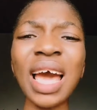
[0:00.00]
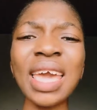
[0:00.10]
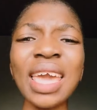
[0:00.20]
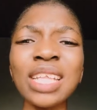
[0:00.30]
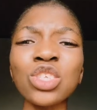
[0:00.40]

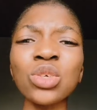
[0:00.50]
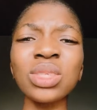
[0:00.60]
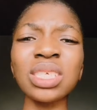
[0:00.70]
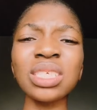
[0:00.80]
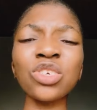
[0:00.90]
ahead to
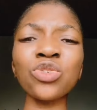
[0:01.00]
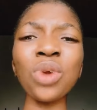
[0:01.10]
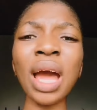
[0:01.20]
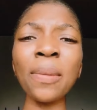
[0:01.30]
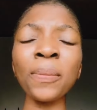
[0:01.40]

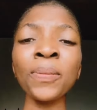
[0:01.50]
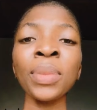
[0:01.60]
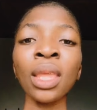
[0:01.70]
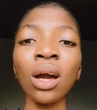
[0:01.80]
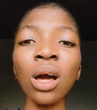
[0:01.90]
describe
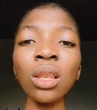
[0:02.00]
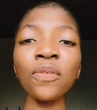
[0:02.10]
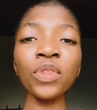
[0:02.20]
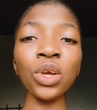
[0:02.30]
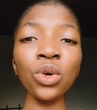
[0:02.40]
all
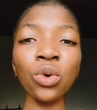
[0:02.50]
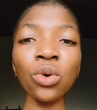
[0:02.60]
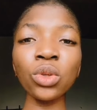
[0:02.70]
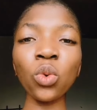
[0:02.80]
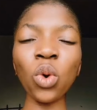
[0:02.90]
of the
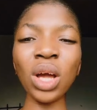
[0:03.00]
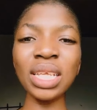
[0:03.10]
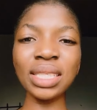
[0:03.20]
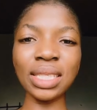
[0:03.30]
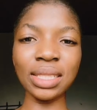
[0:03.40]
good
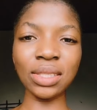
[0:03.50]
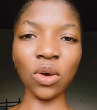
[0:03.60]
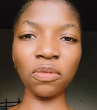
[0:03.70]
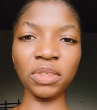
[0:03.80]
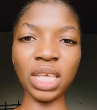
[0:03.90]
qualities
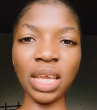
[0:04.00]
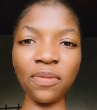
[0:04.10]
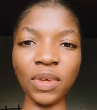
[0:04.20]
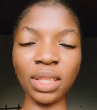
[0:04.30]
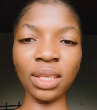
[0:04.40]
of
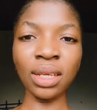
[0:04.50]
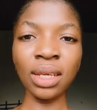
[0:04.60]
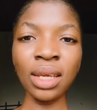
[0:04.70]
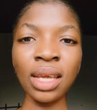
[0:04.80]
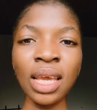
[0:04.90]
David.
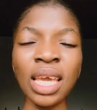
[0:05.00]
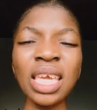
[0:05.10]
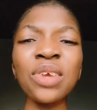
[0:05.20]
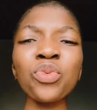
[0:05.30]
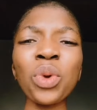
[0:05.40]

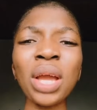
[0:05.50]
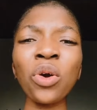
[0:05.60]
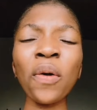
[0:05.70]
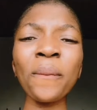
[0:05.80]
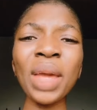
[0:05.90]
He
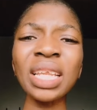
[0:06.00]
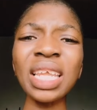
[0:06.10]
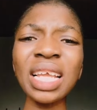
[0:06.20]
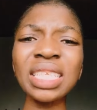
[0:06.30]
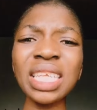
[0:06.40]

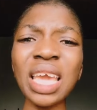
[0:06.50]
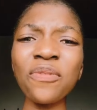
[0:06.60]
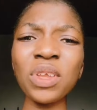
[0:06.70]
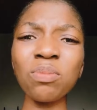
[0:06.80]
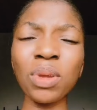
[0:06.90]
recommended
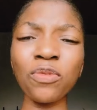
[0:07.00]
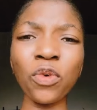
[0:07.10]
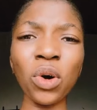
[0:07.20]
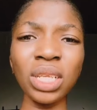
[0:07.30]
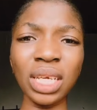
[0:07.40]
David
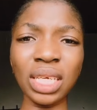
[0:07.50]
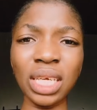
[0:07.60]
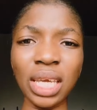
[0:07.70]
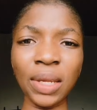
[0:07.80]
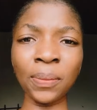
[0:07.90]
before the
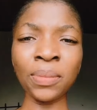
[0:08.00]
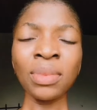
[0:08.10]
king.